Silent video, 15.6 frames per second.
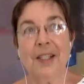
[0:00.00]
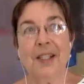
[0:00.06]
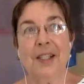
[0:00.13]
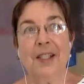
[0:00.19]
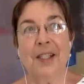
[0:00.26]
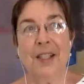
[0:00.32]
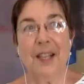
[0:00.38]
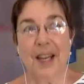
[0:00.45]

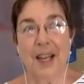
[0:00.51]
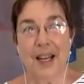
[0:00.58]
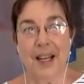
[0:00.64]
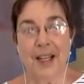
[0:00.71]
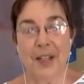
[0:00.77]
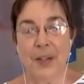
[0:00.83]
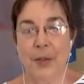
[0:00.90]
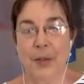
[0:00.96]

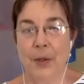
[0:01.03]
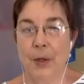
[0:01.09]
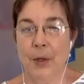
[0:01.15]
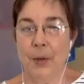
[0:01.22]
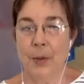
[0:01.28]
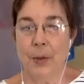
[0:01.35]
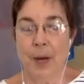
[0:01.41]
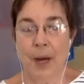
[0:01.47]
yes. You
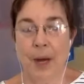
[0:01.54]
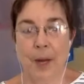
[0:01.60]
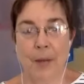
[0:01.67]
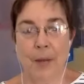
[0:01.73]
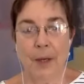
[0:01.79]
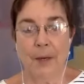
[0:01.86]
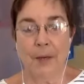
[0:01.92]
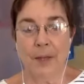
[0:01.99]
know, I'm
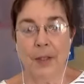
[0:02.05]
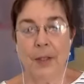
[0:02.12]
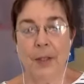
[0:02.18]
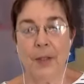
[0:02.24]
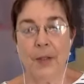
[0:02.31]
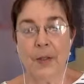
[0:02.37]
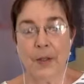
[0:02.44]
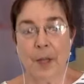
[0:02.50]
a very
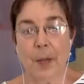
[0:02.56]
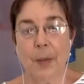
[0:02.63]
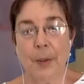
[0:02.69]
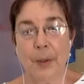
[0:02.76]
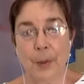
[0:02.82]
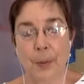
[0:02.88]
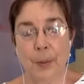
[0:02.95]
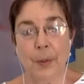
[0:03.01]

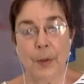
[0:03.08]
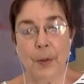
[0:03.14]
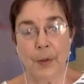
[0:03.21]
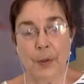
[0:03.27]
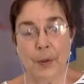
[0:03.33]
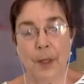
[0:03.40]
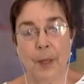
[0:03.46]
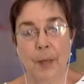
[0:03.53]
stubborn
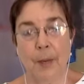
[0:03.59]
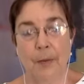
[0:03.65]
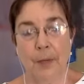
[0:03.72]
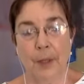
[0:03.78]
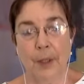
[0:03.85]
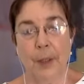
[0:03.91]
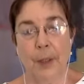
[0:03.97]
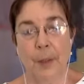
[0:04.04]
person. I'm a
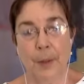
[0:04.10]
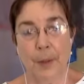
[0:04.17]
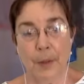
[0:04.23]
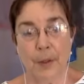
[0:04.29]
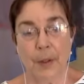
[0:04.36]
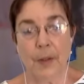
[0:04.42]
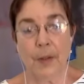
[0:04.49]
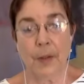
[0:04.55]
very
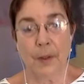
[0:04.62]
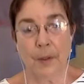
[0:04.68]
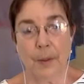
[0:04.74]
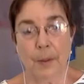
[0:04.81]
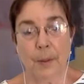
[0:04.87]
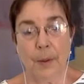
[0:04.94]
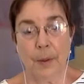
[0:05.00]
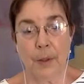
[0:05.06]

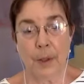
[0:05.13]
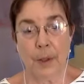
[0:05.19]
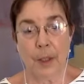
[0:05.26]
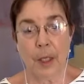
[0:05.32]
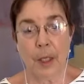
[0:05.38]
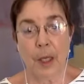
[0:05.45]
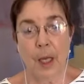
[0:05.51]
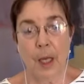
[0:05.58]
persistent
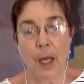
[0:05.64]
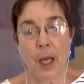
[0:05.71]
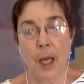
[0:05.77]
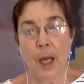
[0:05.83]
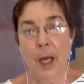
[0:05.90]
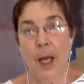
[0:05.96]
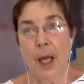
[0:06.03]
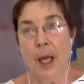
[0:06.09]
person.
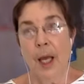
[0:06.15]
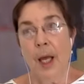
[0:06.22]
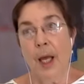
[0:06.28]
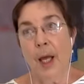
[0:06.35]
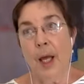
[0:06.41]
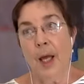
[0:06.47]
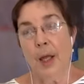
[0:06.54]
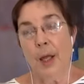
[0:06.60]

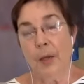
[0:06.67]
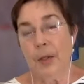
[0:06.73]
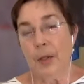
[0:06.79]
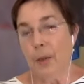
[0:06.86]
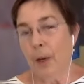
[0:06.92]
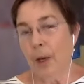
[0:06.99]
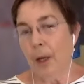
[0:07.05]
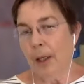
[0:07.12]
Those
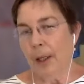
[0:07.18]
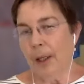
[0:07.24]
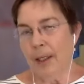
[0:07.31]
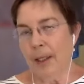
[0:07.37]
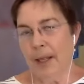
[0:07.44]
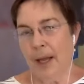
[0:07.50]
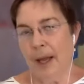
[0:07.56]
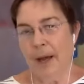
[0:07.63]

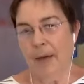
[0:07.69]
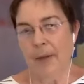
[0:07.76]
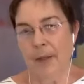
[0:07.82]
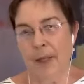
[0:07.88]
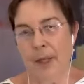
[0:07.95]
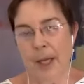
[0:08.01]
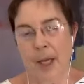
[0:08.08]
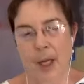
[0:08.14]
qualities
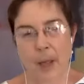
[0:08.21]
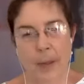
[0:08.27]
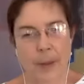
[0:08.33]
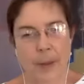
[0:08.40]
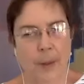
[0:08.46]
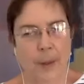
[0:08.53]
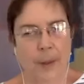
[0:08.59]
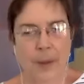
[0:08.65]
haven't
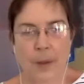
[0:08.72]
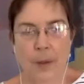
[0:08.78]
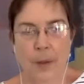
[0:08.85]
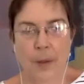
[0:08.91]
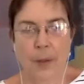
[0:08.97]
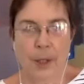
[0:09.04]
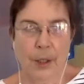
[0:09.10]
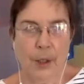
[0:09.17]
helped me so
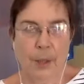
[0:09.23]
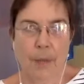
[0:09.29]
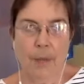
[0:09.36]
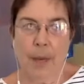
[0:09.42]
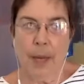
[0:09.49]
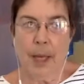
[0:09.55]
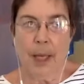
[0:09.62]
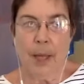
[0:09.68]
much
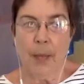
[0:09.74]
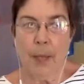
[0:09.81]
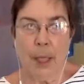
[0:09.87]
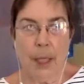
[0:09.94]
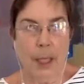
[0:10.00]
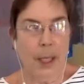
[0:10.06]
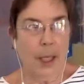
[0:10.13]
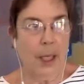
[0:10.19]

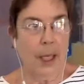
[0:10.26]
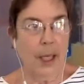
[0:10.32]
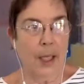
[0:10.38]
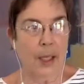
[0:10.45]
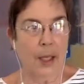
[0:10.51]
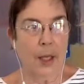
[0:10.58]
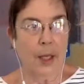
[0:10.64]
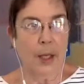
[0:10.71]
maybe
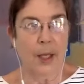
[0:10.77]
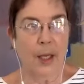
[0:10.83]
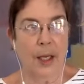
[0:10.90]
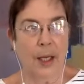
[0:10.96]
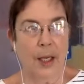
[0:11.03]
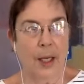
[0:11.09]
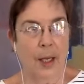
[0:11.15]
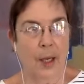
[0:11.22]
in
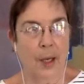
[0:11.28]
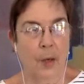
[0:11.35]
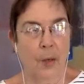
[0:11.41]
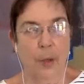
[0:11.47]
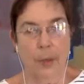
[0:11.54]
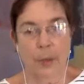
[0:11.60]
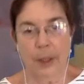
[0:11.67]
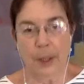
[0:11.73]
the
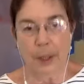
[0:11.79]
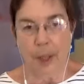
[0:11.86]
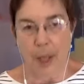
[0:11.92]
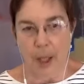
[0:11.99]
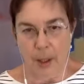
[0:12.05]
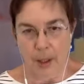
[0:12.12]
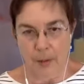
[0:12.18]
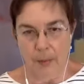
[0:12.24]
what we could
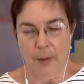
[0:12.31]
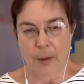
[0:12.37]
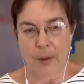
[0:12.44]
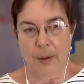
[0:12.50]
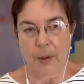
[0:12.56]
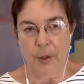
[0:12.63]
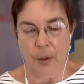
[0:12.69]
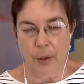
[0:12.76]
call
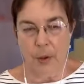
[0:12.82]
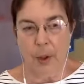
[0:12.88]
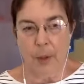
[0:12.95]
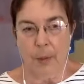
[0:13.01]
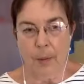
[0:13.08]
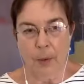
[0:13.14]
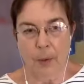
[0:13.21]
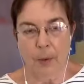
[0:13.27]
the
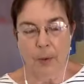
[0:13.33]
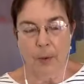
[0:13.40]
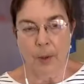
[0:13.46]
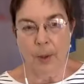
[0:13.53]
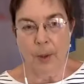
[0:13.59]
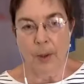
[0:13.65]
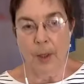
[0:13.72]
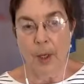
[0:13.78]
normal world,